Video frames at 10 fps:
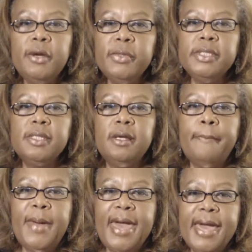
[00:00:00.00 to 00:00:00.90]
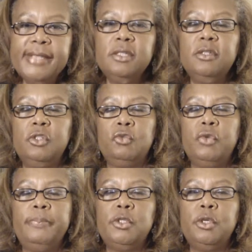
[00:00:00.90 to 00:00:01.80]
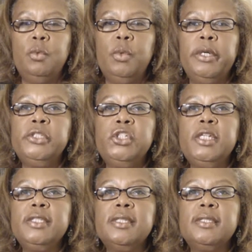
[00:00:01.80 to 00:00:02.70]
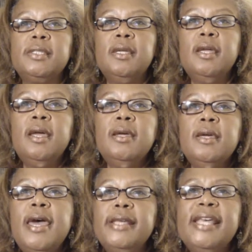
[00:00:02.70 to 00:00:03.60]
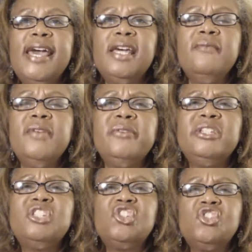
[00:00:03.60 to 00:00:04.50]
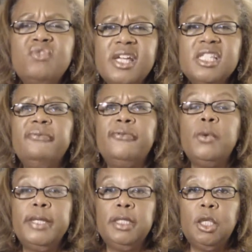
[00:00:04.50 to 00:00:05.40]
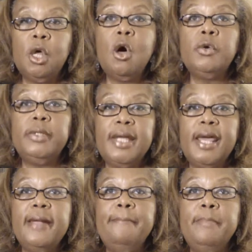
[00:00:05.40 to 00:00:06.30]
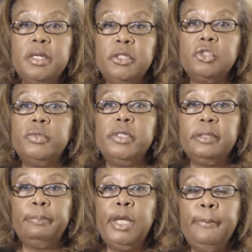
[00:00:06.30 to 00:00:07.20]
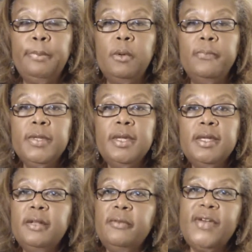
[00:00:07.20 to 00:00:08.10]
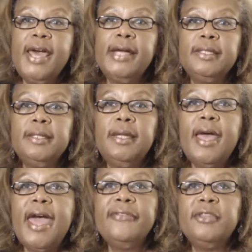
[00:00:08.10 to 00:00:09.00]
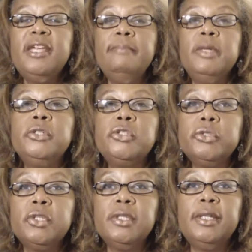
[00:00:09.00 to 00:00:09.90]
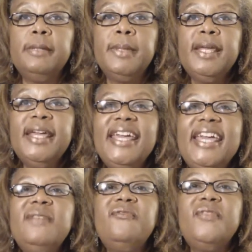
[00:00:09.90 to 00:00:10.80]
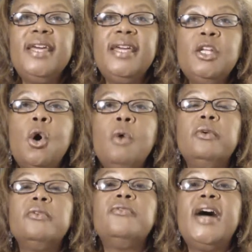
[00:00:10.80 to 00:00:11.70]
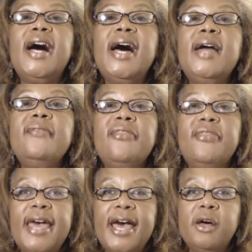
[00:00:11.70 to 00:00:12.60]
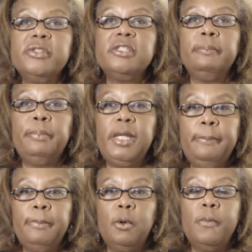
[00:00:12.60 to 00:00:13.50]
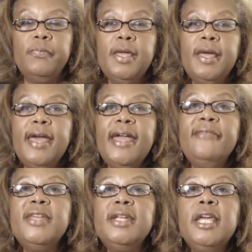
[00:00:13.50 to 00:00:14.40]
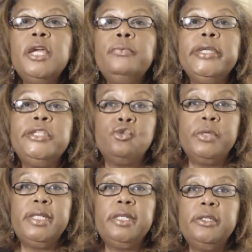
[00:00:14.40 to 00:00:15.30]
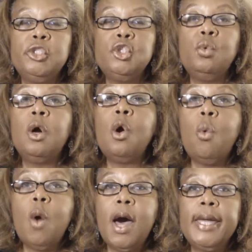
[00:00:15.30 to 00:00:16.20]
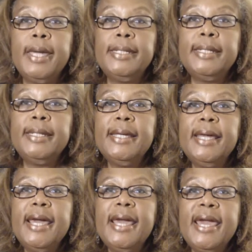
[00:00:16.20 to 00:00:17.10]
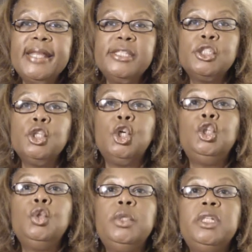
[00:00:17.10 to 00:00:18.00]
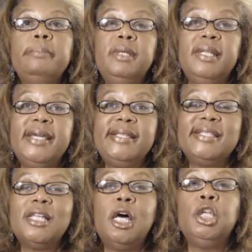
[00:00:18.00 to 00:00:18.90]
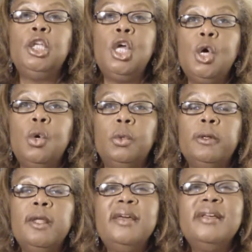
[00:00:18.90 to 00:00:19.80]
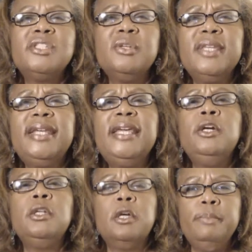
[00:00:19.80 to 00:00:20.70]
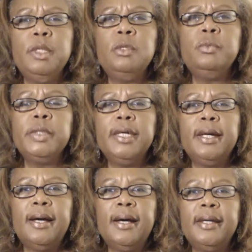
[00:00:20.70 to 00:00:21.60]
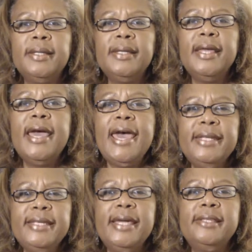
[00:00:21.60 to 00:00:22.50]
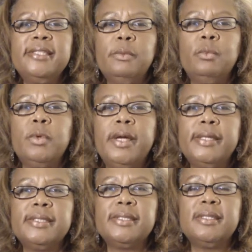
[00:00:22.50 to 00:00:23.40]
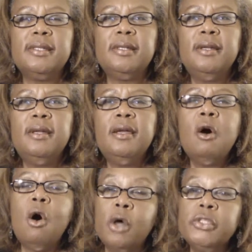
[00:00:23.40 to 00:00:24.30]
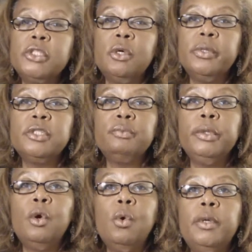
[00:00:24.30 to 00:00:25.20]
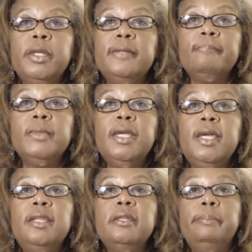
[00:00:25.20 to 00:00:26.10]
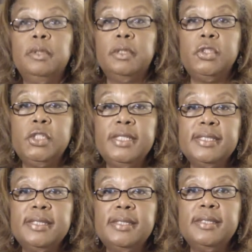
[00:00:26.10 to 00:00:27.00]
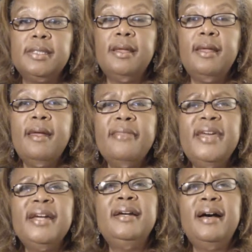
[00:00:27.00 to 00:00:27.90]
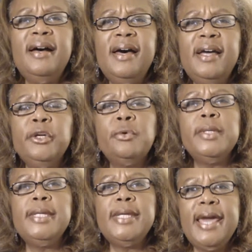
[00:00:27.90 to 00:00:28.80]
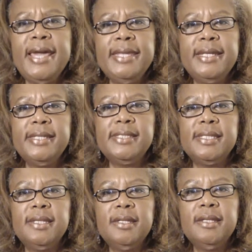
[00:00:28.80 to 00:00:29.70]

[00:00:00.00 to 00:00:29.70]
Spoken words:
there is a passage of scripture where Jesus has had a very stressful and long day ministering to people. In fact, after he ministered to them, he fed over 5,000 people. And then he retreated to a quiet and secluded place alone so that he could commune with God and get some rest. Also, it's recorded in the book of Genesis that God created